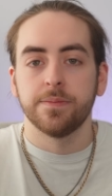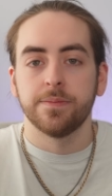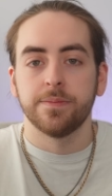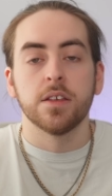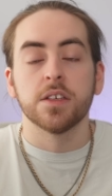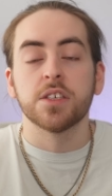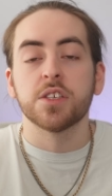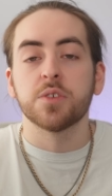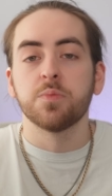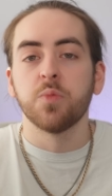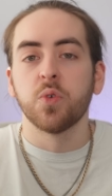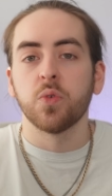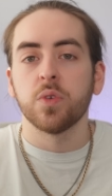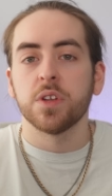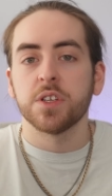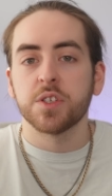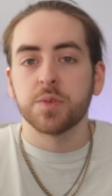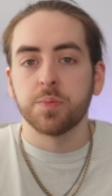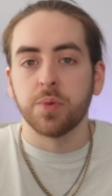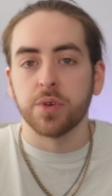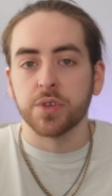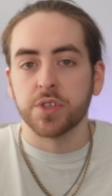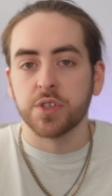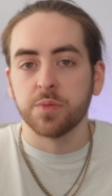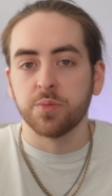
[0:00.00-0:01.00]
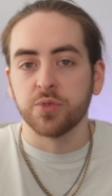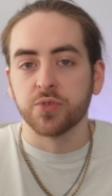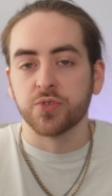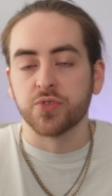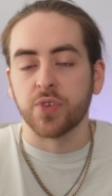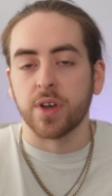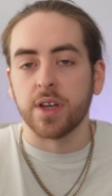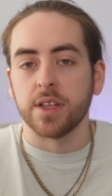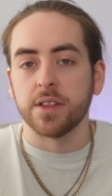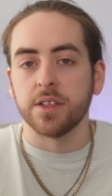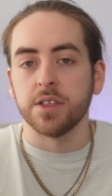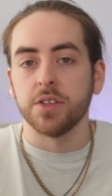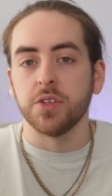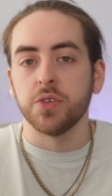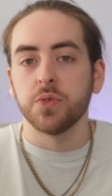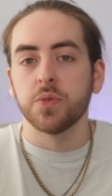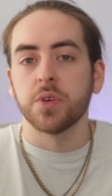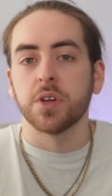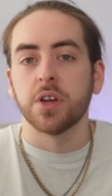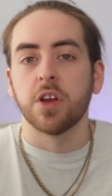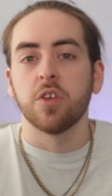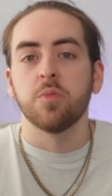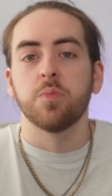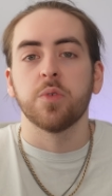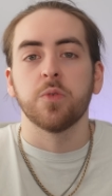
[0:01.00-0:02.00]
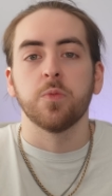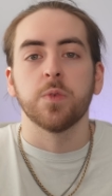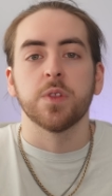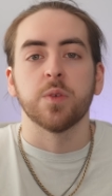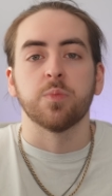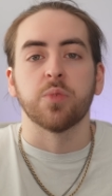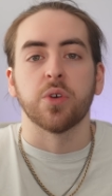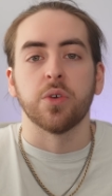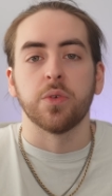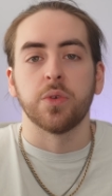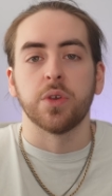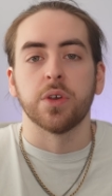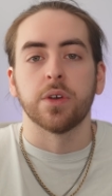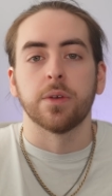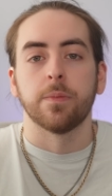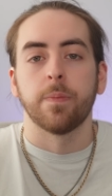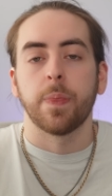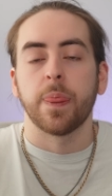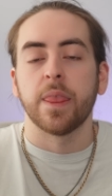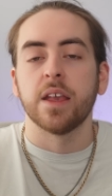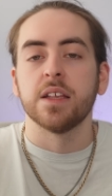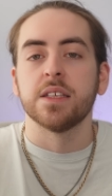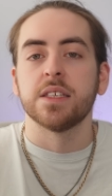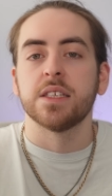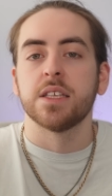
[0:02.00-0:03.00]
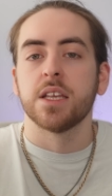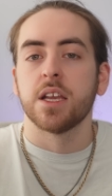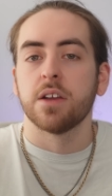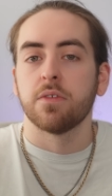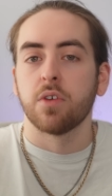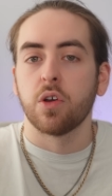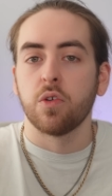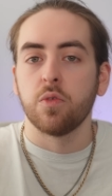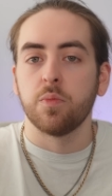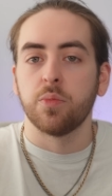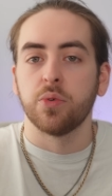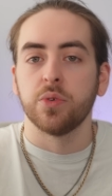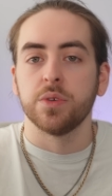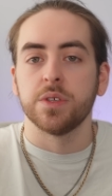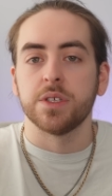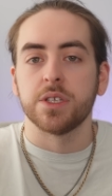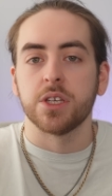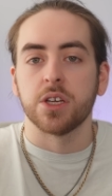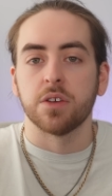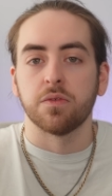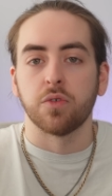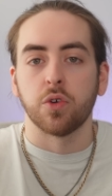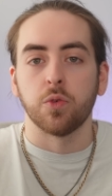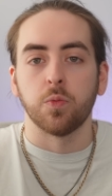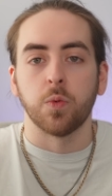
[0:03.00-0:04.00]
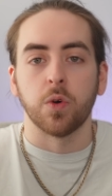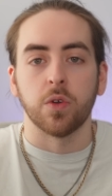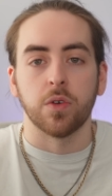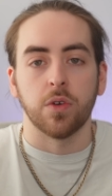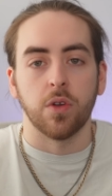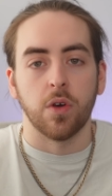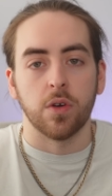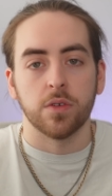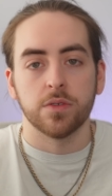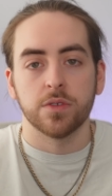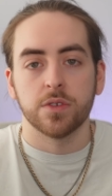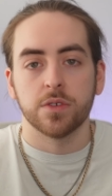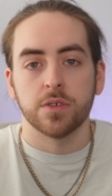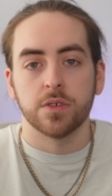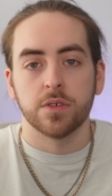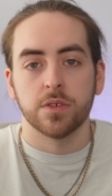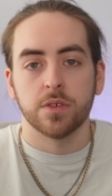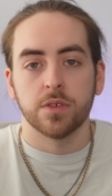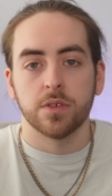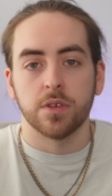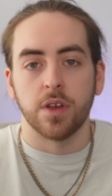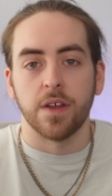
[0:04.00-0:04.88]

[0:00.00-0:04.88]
The smallest possible trade that you can open with a broker is zero point zero one lots,